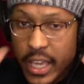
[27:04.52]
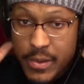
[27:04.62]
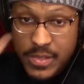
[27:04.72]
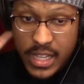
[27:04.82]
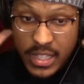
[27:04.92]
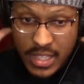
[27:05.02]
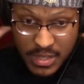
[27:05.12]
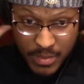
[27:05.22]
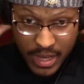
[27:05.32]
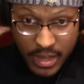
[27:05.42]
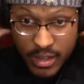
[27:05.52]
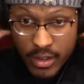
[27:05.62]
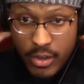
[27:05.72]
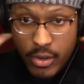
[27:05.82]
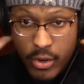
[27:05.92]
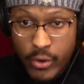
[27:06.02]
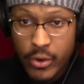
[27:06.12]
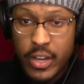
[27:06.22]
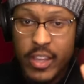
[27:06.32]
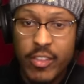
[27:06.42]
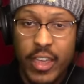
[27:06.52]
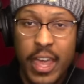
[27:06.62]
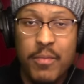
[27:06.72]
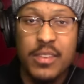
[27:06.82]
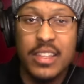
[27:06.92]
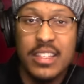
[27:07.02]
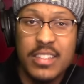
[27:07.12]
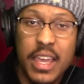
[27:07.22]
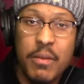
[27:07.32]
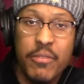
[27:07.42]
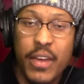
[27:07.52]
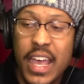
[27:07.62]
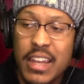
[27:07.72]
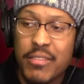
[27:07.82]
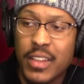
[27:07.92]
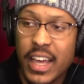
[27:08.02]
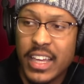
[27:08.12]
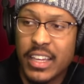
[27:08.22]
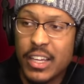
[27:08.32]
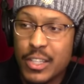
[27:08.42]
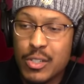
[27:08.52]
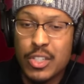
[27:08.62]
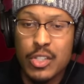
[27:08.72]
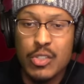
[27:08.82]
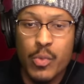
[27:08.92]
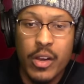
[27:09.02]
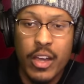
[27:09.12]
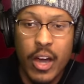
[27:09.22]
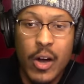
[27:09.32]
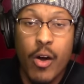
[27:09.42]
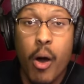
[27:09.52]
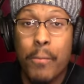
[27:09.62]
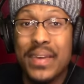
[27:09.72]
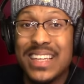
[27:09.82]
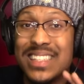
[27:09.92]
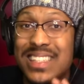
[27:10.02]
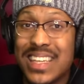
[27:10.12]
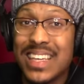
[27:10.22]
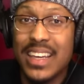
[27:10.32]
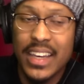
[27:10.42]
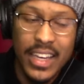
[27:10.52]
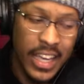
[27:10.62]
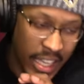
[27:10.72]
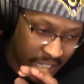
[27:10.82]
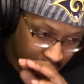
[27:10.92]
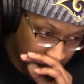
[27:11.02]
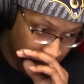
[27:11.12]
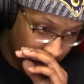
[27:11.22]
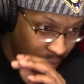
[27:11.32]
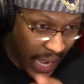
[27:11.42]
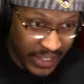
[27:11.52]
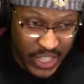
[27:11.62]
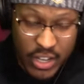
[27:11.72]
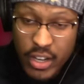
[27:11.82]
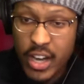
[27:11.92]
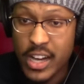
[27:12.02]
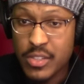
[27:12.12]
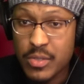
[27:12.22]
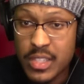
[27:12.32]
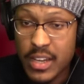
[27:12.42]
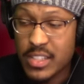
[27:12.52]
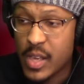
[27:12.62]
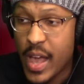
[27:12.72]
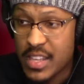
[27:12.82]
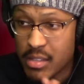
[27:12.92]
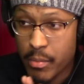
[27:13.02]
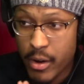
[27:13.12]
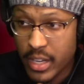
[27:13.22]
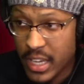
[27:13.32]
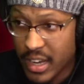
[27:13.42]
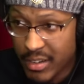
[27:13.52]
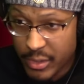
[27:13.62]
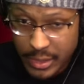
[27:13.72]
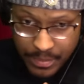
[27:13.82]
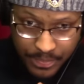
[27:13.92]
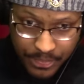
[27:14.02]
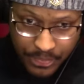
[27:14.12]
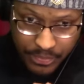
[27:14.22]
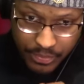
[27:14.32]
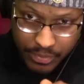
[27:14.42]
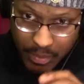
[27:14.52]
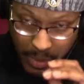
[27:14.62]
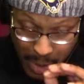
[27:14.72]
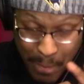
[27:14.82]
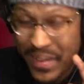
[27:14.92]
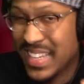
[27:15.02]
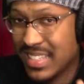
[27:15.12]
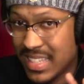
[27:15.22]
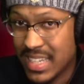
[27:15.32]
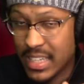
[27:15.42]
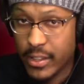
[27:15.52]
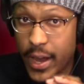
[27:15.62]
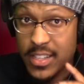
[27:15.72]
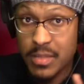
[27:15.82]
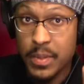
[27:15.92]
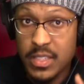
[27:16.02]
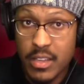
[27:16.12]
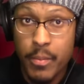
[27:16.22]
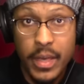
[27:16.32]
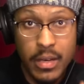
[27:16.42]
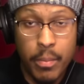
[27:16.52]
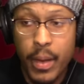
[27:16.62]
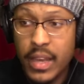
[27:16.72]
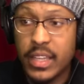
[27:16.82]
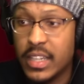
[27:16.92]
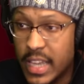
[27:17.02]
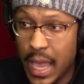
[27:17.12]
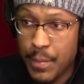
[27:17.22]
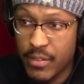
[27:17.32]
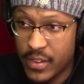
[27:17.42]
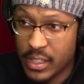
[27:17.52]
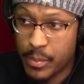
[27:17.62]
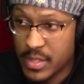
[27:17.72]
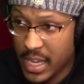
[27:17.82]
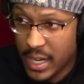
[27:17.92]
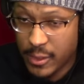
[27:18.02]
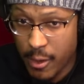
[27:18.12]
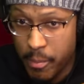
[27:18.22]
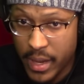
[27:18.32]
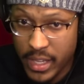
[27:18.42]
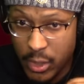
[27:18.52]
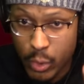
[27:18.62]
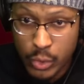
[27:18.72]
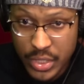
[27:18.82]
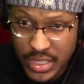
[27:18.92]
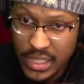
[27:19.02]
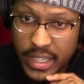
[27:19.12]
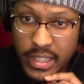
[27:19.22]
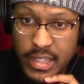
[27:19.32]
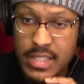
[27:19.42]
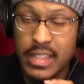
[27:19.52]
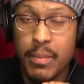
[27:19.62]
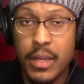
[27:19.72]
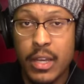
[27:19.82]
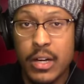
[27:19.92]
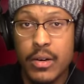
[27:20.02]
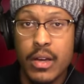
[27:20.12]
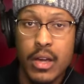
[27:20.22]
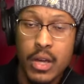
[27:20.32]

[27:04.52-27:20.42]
games like this, man, or any of the games in the same vein of like, you choose where to go on PC, I think on console, Telltale has the market covered. But on PC, there has to be some independent game developers out there making cool shit like this. Let me know.